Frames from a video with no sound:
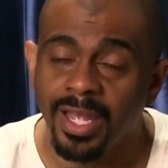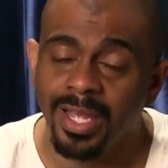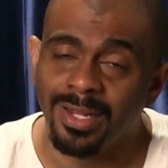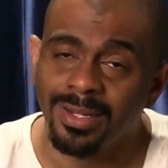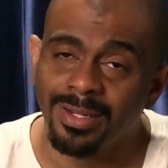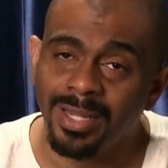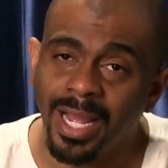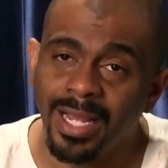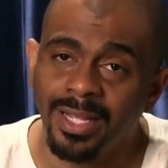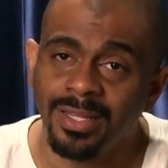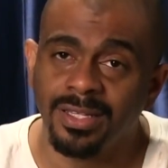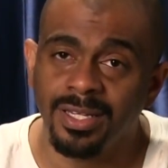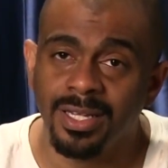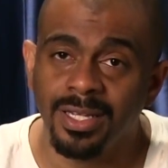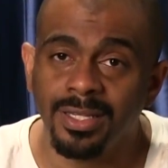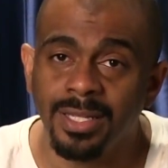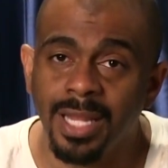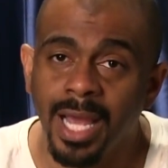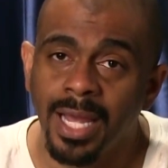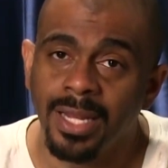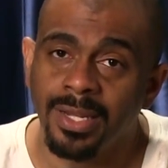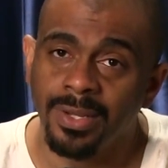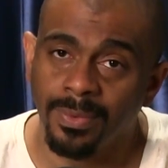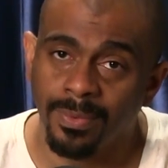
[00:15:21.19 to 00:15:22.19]
in
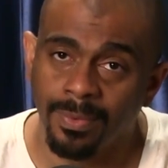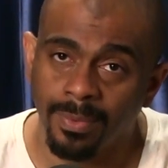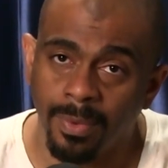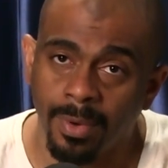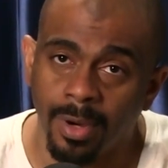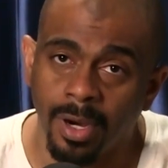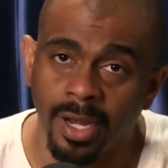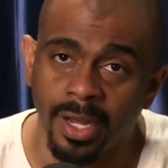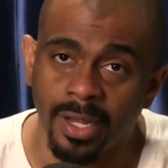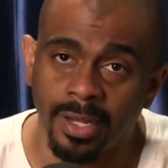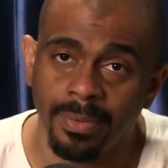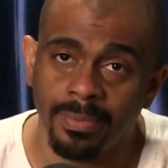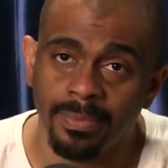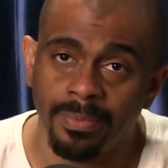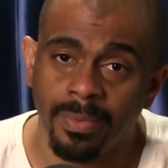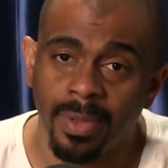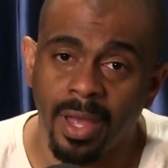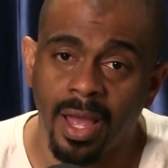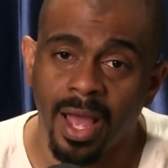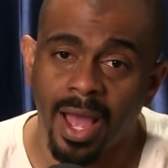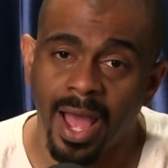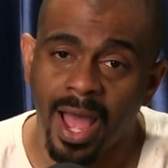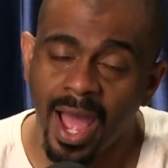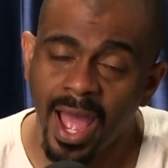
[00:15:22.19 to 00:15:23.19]
1991,
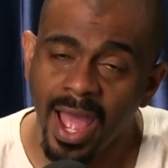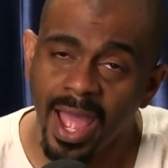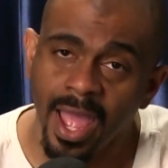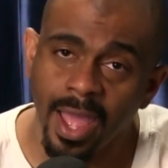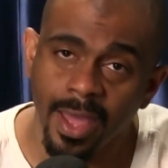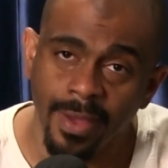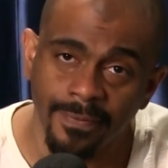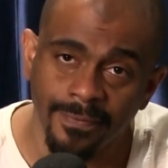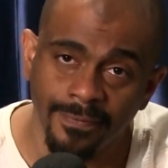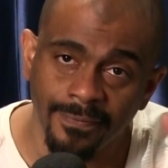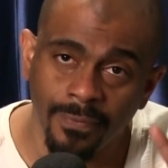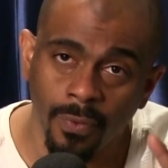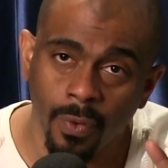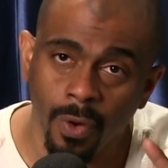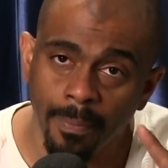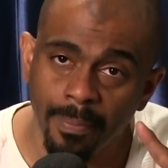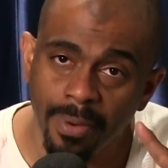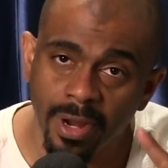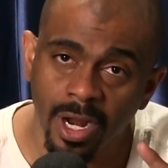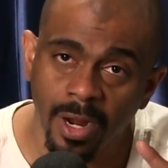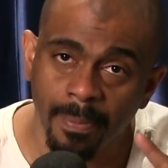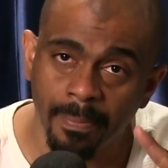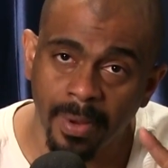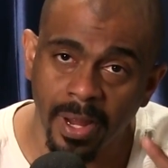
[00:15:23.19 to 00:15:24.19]
I had
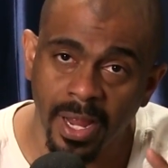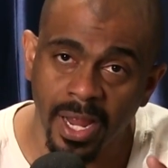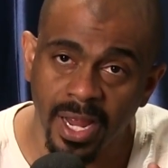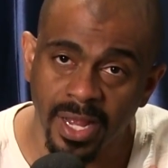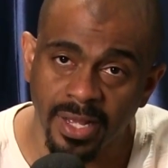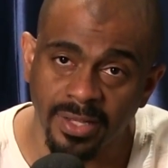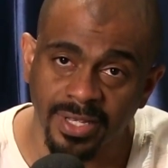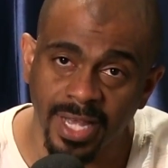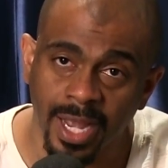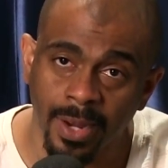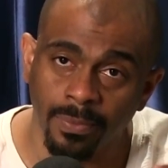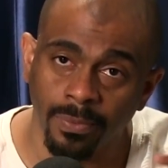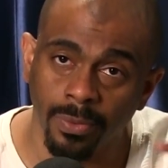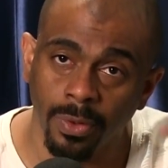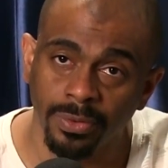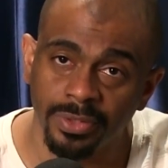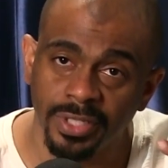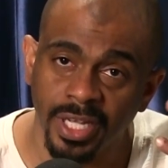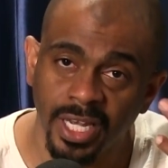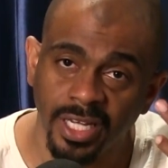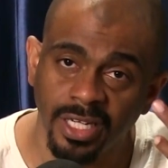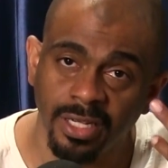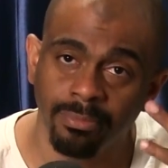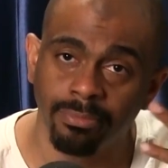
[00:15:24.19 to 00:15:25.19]
4 pair of pants. I
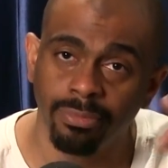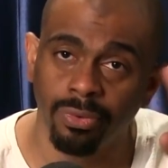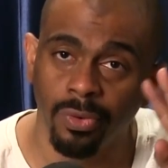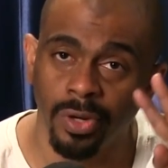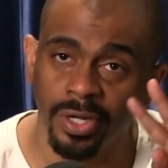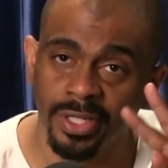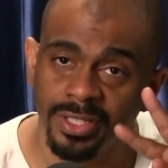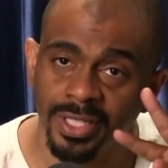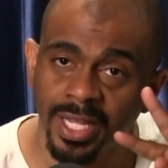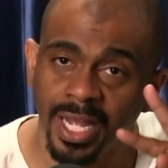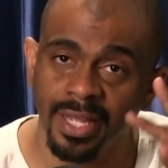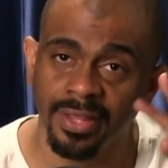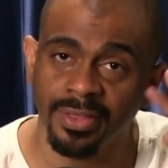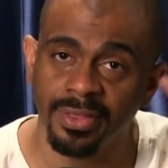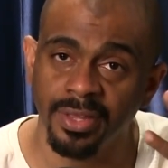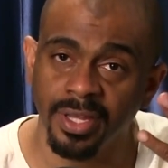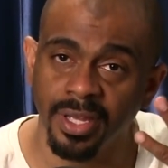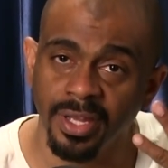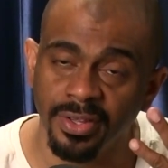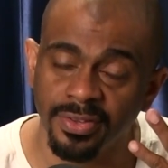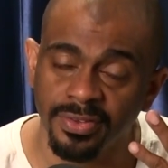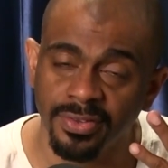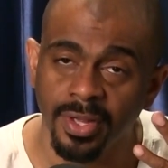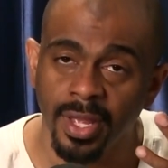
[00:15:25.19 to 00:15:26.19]
rotated the boys like
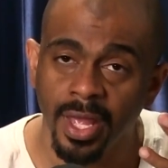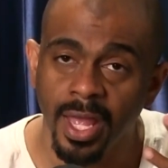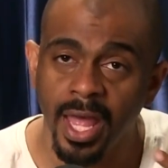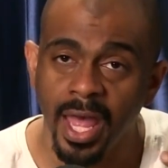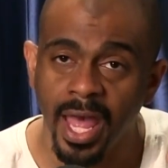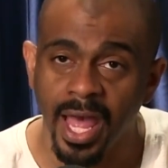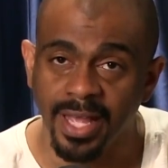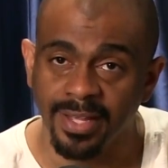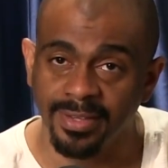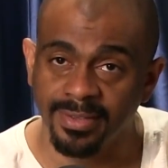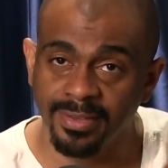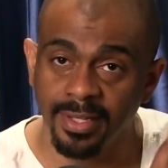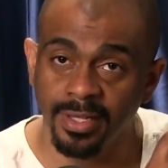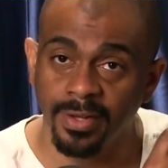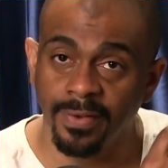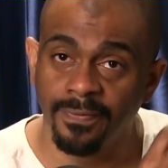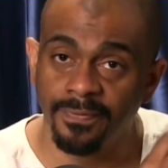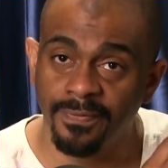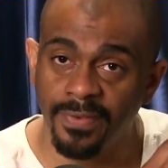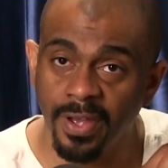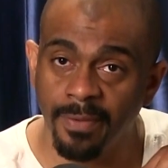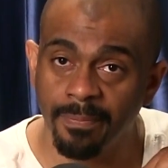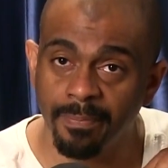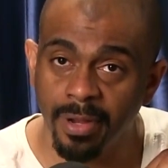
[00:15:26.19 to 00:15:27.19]
this. Instead
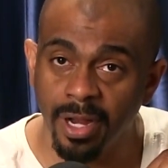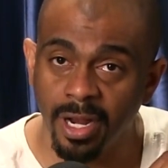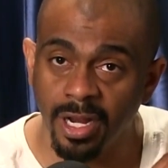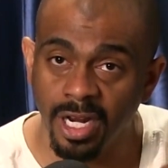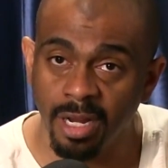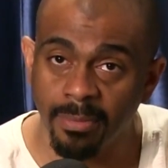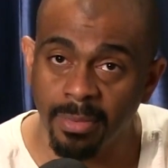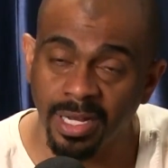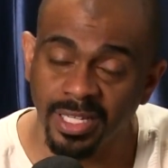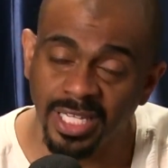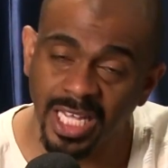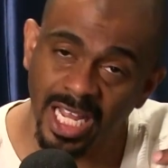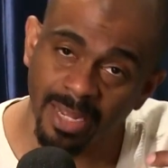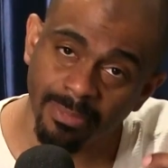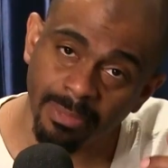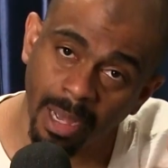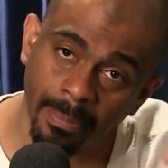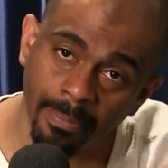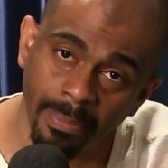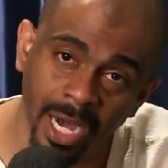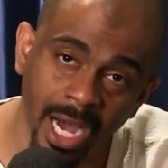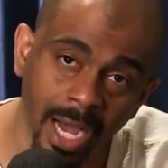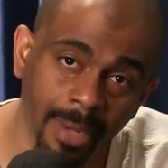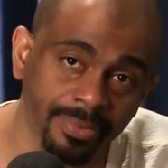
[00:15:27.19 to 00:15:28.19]
of the 5th pair, then I take
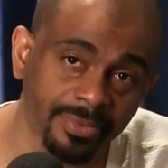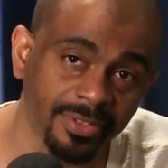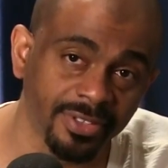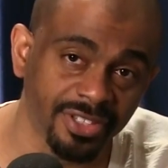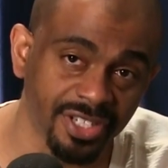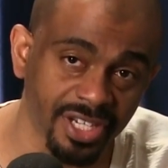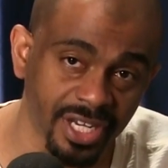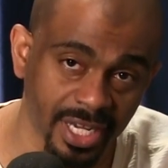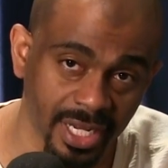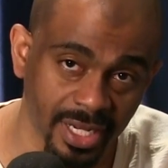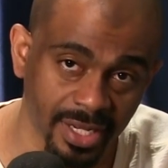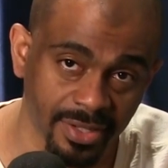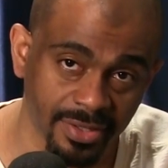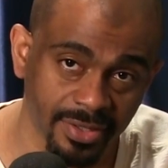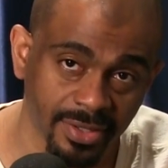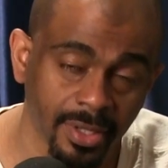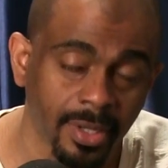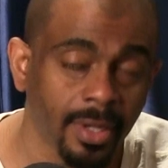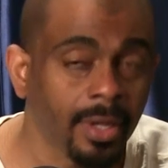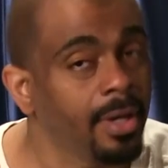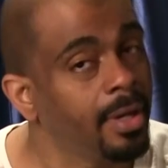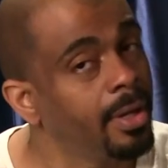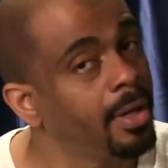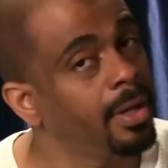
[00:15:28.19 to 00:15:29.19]
my Pops jeans
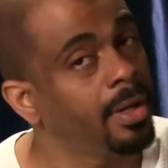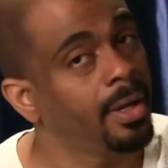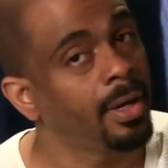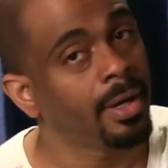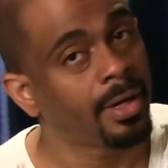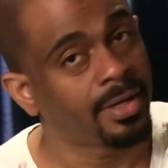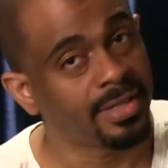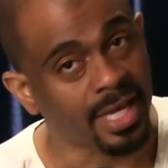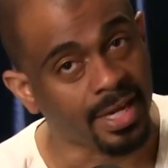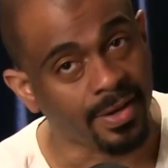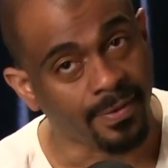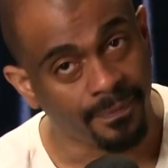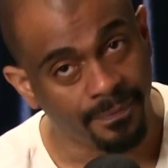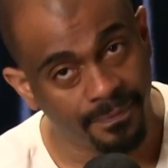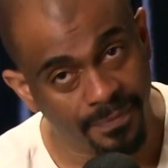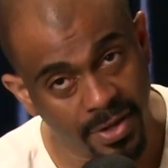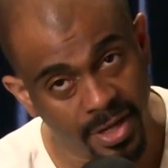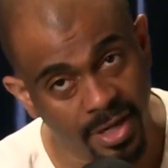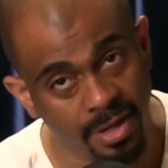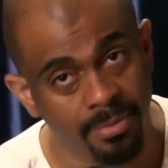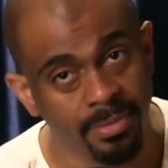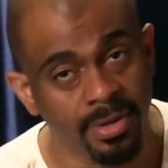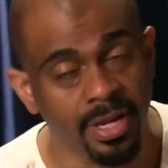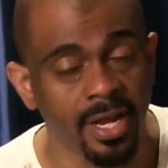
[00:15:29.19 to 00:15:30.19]
because I could
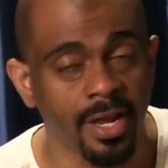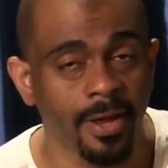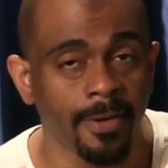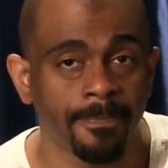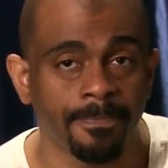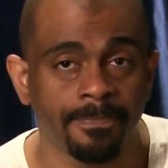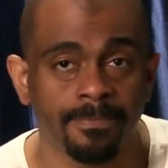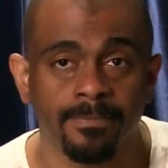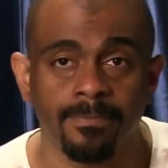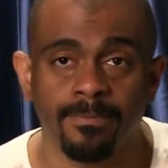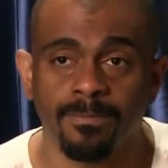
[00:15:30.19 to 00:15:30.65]
fit them in.